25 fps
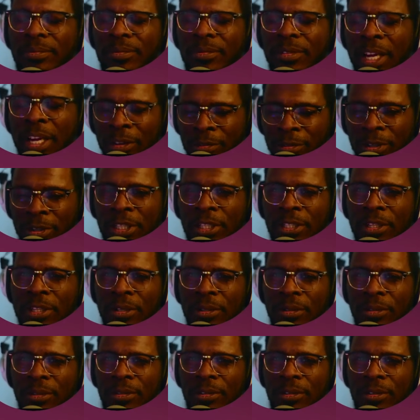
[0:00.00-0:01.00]
I really do.
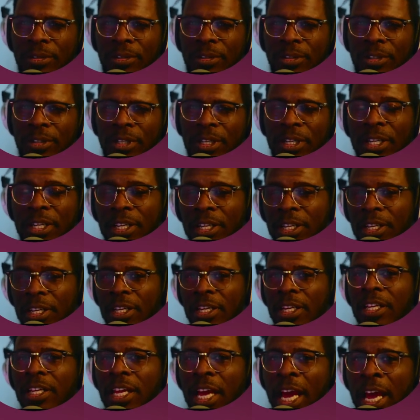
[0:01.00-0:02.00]

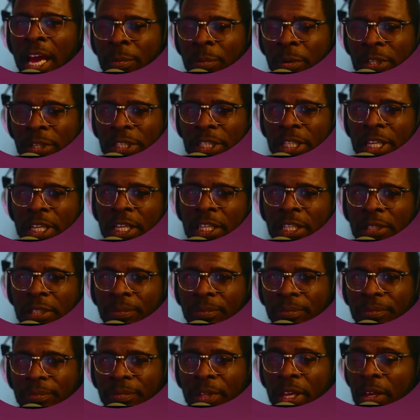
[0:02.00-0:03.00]
I appreciate it.
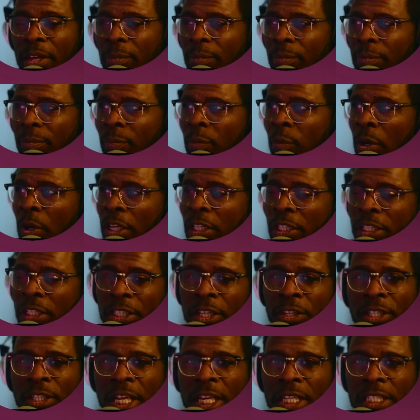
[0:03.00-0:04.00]
Well,
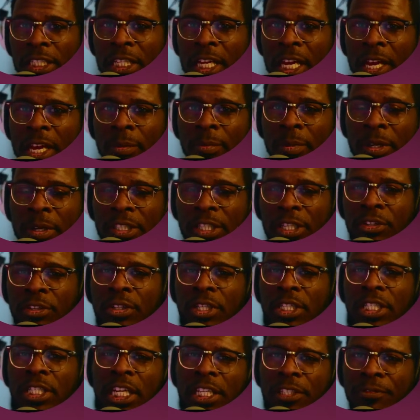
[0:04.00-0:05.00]
until next time, I'll see you in the
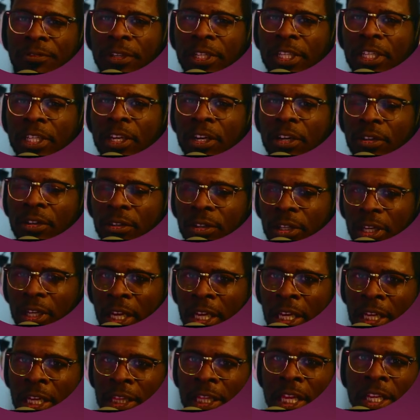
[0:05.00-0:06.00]
next video,
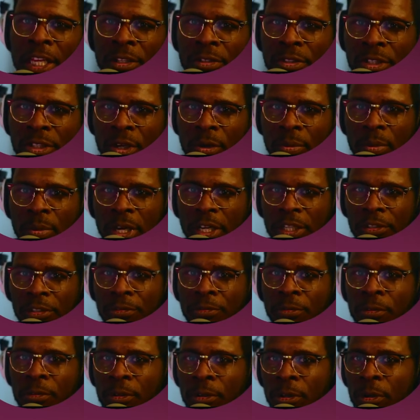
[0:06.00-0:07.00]
and thank you so much
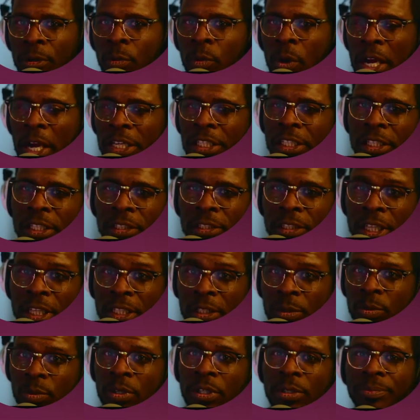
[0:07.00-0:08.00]
for watching
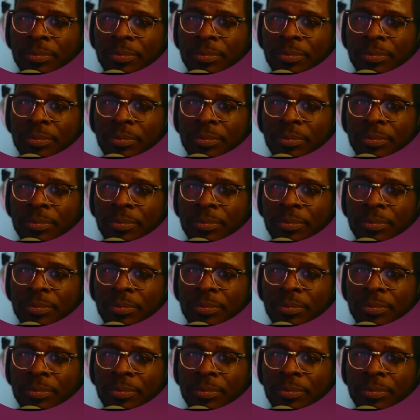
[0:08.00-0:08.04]
this one.